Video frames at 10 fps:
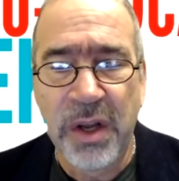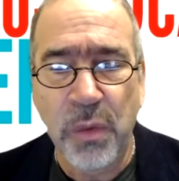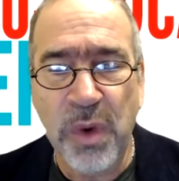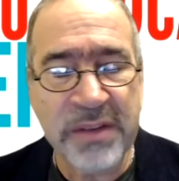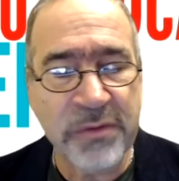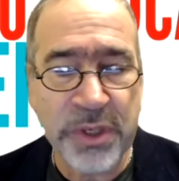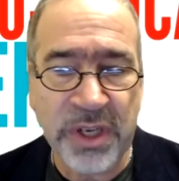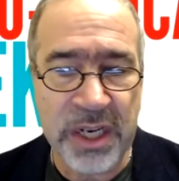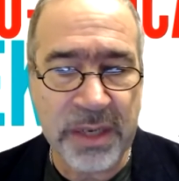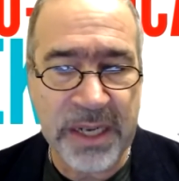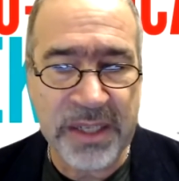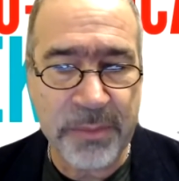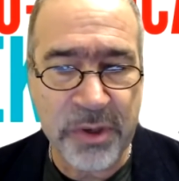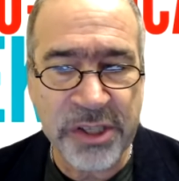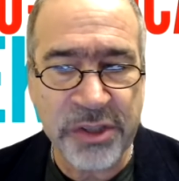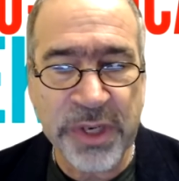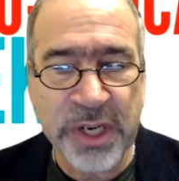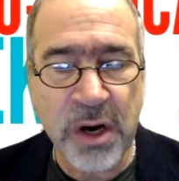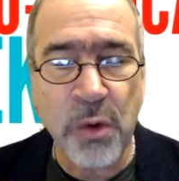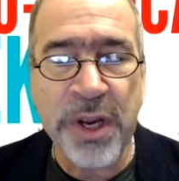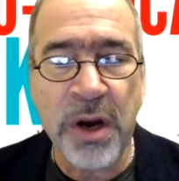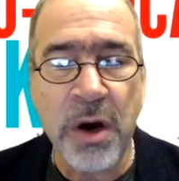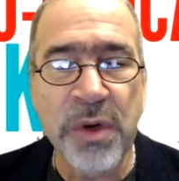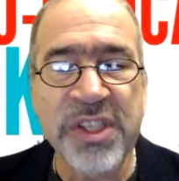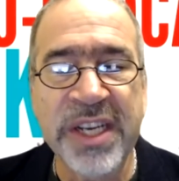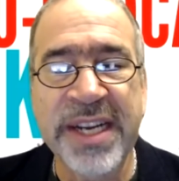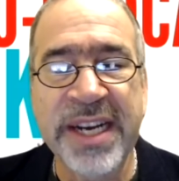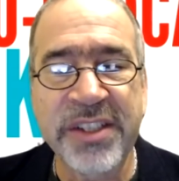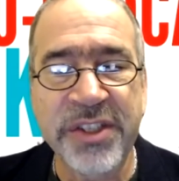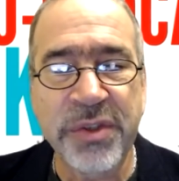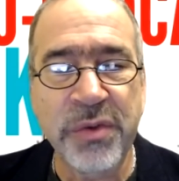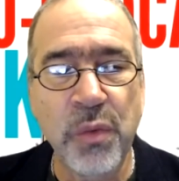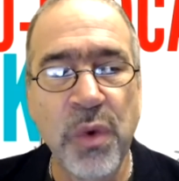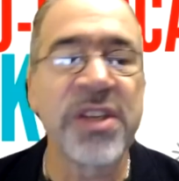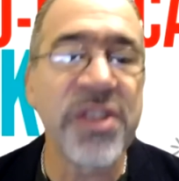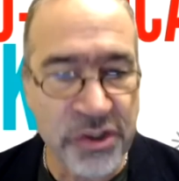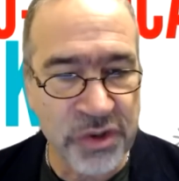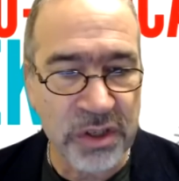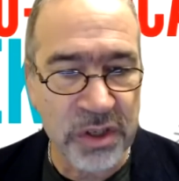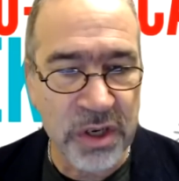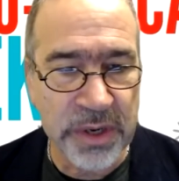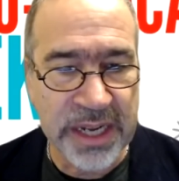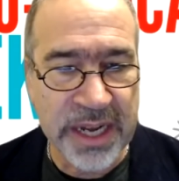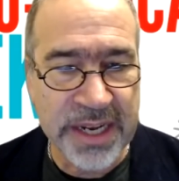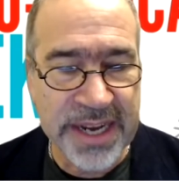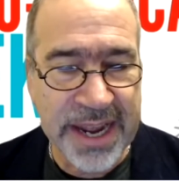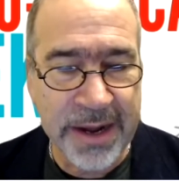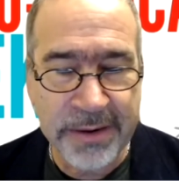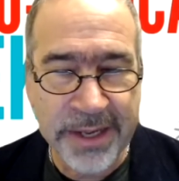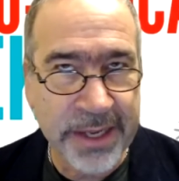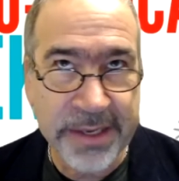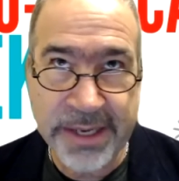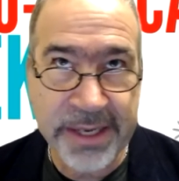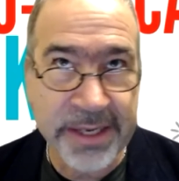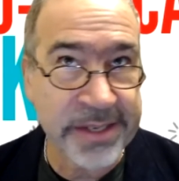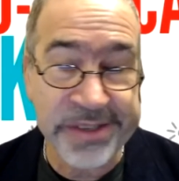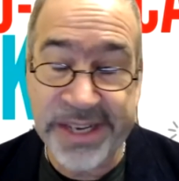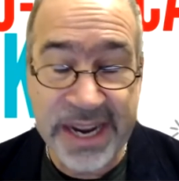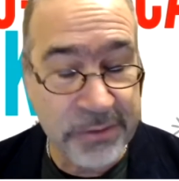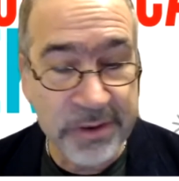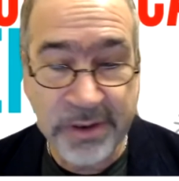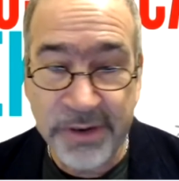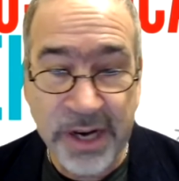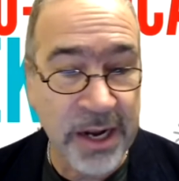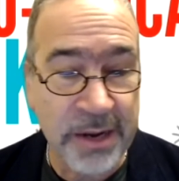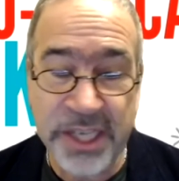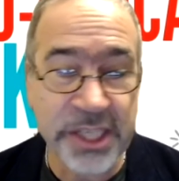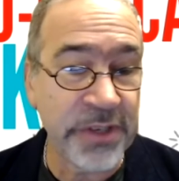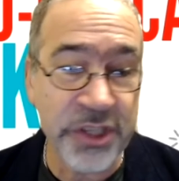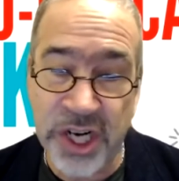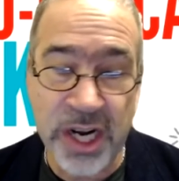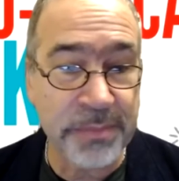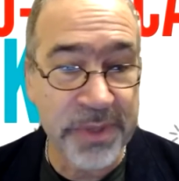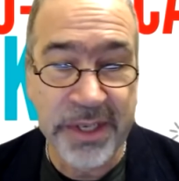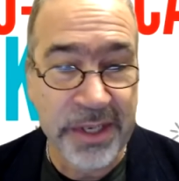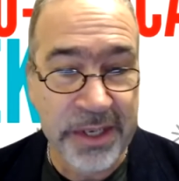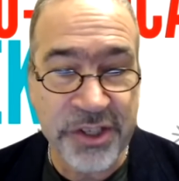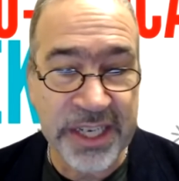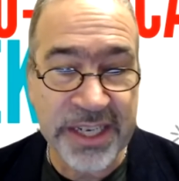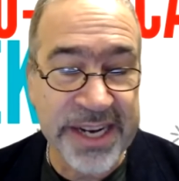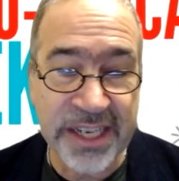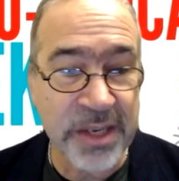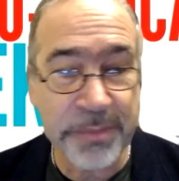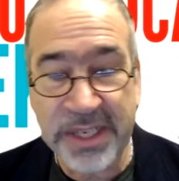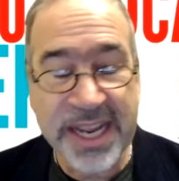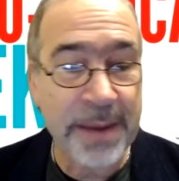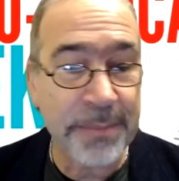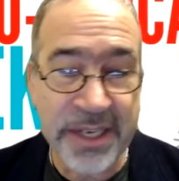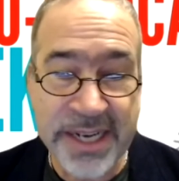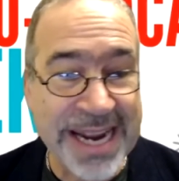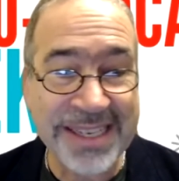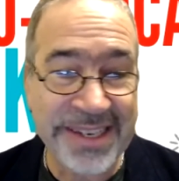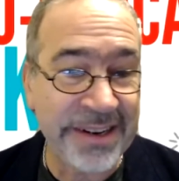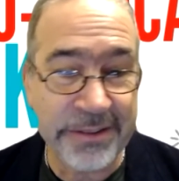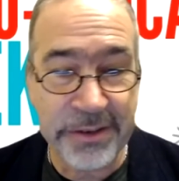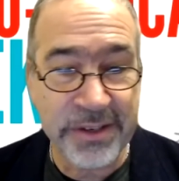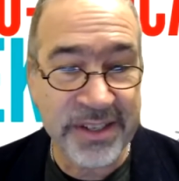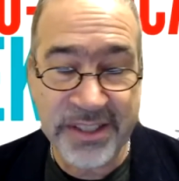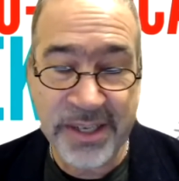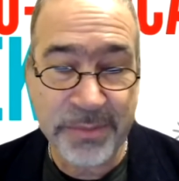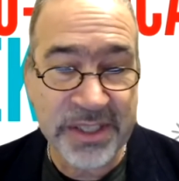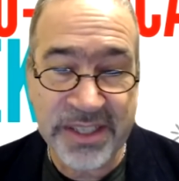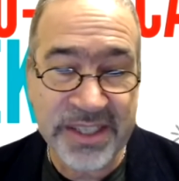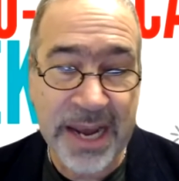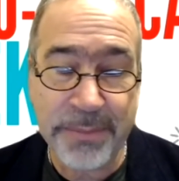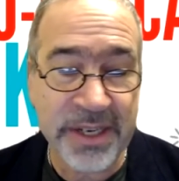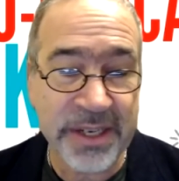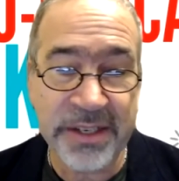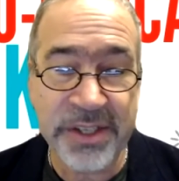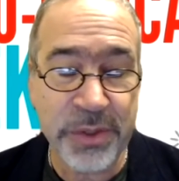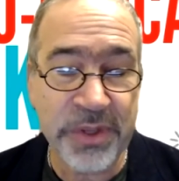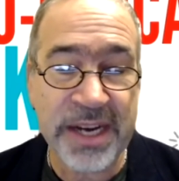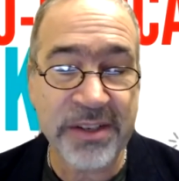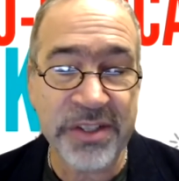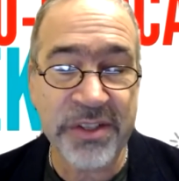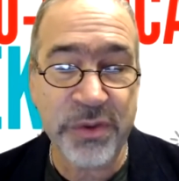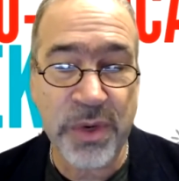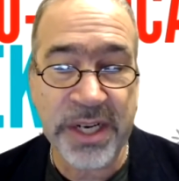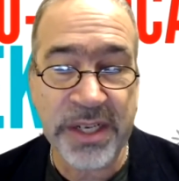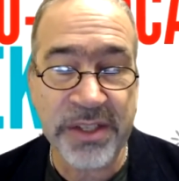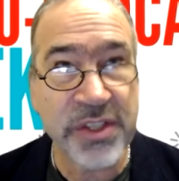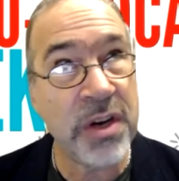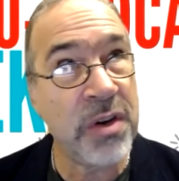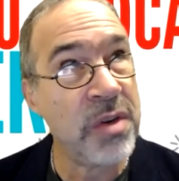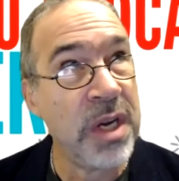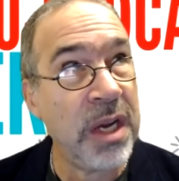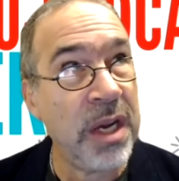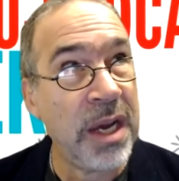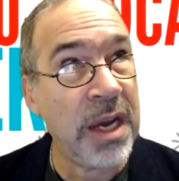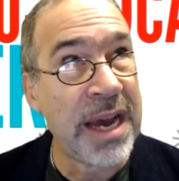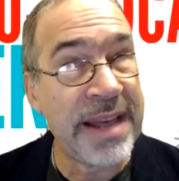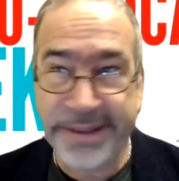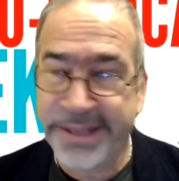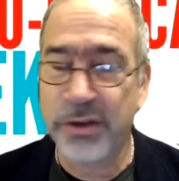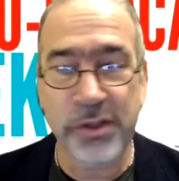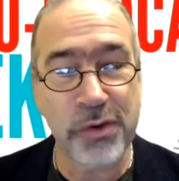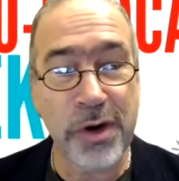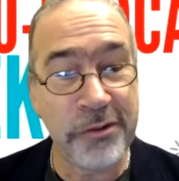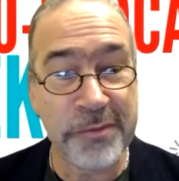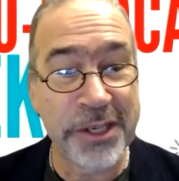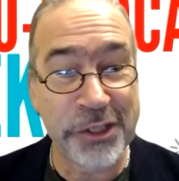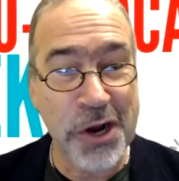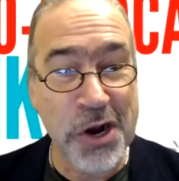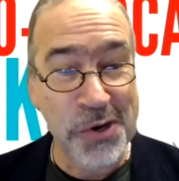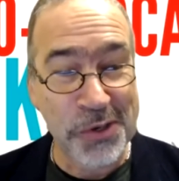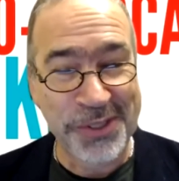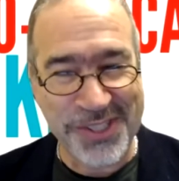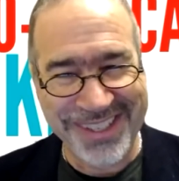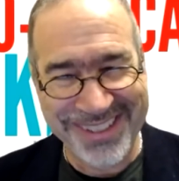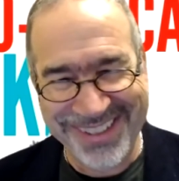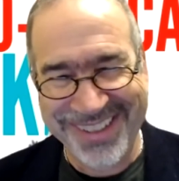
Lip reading: whenever we talk about labor history, we always connect it to what is the struggle going on now? And it is never much of a jump to connect something that happened in 1830 to something that's happening in 2020. So I think those are all my shows.